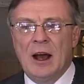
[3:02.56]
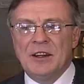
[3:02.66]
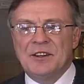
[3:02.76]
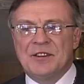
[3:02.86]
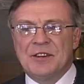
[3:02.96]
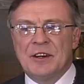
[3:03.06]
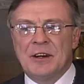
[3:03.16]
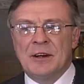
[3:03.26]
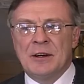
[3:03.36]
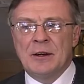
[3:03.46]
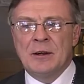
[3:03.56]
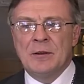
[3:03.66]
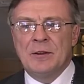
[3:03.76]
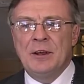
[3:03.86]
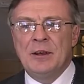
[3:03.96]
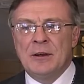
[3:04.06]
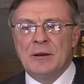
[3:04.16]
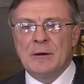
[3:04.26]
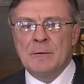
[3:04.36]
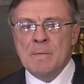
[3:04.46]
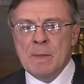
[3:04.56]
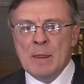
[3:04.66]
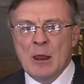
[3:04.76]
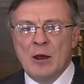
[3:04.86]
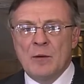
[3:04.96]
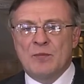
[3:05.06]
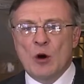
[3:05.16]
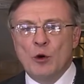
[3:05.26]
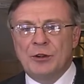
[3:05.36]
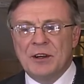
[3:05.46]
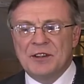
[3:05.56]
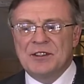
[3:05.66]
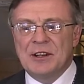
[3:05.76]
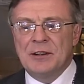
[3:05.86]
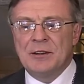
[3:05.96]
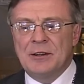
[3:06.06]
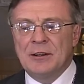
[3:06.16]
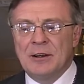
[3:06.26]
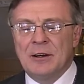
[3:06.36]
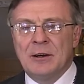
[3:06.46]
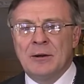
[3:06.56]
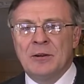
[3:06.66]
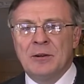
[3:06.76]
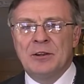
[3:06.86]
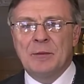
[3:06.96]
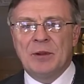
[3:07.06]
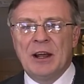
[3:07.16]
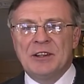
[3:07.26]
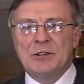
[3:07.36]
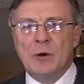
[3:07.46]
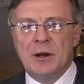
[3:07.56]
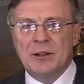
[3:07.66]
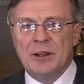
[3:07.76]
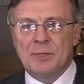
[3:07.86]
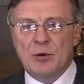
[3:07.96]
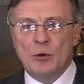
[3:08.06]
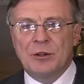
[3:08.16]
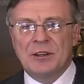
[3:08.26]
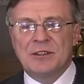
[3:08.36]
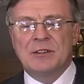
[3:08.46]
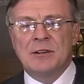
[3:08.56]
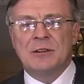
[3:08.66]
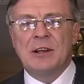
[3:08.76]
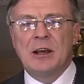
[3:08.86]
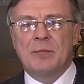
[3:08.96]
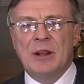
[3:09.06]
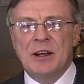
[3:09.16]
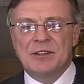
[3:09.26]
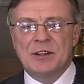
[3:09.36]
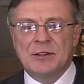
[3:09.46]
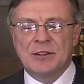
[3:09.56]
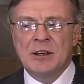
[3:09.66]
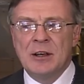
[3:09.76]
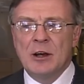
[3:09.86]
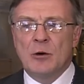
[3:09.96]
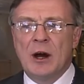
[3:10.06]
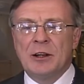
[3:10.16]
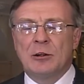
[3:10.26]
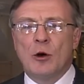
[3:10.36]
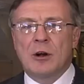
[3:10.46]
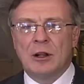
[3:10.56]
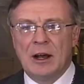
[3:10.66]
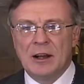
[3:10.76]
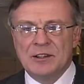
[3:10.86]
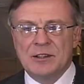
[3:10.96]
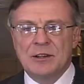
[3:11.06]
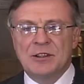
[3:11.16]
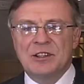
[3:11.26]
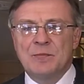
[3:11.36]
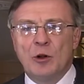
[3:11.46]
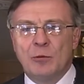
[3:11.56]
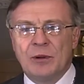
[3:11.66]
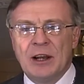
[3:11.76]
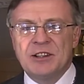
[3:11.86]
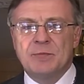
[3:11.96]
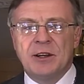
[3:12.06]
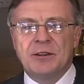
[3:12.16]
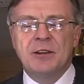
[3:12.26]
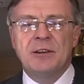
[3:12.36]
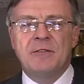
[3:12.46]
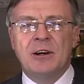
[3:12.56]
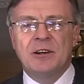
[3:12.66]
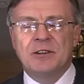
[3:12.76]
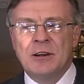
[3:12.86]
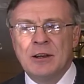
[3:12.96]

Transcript: And uh, the uh, protest and uh, the place where the protests take place is quite localized. It's a small place, but in the very